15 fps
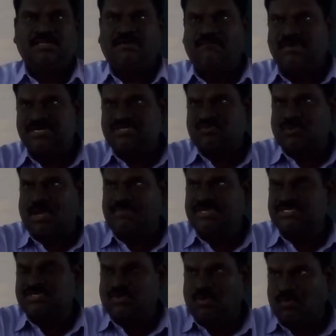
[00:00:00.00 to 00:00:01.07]
The word tsunami
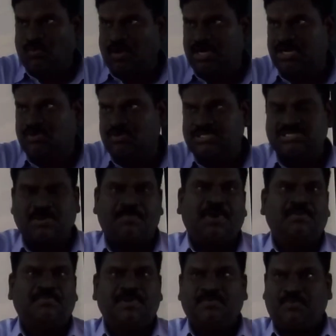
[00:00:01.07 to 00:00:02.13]
is known only to the
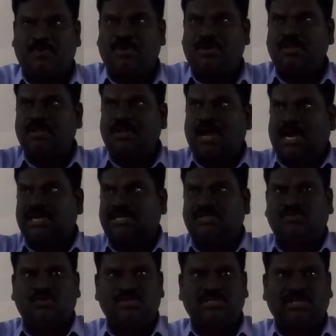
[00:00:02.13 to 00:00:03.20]
Japan people and
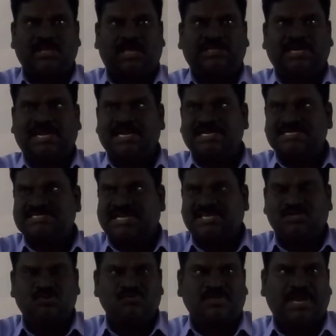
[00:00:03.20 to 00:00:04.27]
those other countries
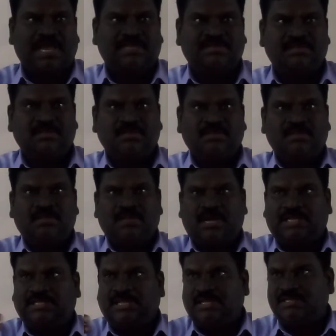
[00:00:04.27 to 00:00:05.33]
like New Zealand,
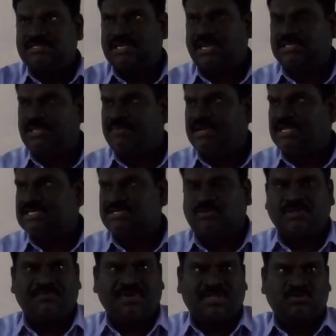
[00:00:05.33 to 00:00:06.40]
other North America,
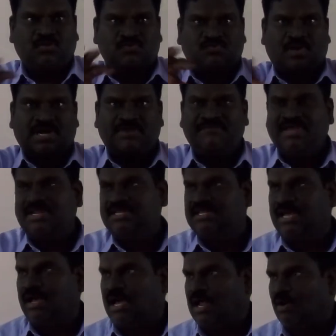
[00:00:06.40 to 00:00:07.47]
South Africa, those who are living
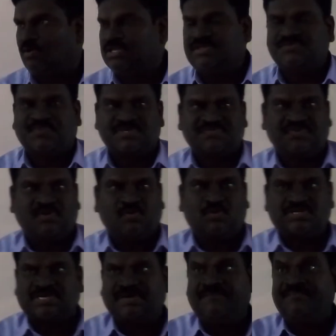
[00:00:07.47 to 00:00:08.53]
in around this Pacific
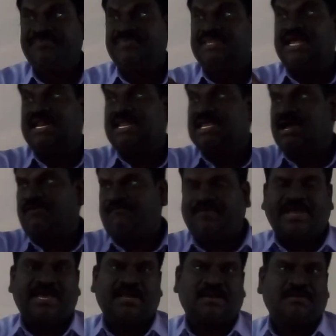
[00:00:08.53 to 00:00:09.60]
Ocean. The ring of
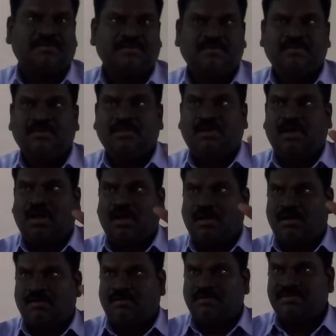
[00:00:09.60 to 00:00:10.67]
fire.
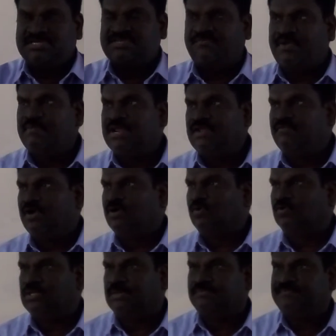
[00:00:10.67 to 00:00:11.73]
It's a familiar word
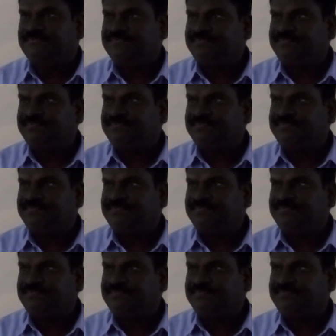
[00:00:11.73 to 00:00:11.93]
to them.